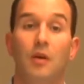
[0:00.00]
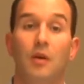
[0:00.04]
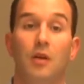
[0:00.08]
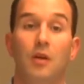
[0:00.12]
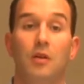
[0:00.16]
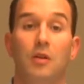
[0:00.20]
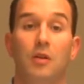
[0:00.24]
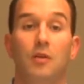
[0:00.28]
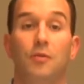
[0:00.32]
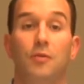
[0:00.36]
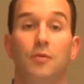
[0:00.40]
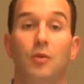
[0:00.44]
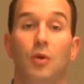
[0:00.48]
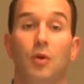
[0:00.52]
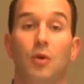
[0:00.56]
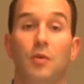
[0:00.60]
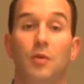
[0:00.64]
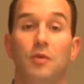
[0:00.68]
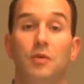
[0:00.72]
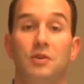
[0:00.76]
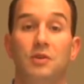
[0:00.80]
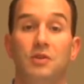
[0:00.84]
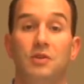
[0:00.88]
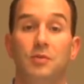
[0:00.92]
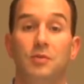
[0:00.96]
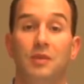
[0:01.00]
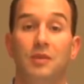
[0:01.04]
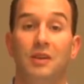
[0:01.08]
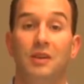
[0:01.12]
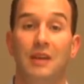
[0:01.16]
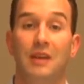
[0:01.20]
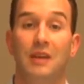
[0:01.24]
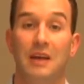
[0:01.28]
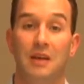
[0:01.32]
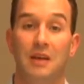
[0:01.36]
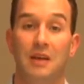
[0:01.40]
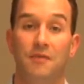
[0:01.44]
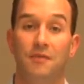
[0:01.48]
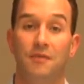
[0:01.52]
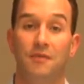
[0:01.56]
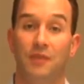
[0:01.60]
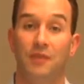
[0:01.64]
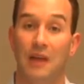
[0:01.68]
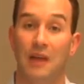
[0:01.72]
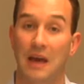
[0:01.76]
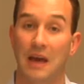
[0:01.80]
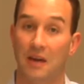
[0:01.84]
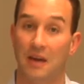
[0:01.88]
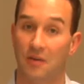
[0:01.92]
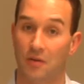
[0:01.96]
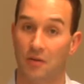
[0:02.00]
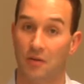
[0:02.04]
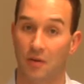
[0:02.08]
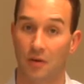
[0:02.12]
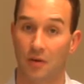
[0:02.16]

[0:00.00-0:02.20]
The fluorimeter should be laid flat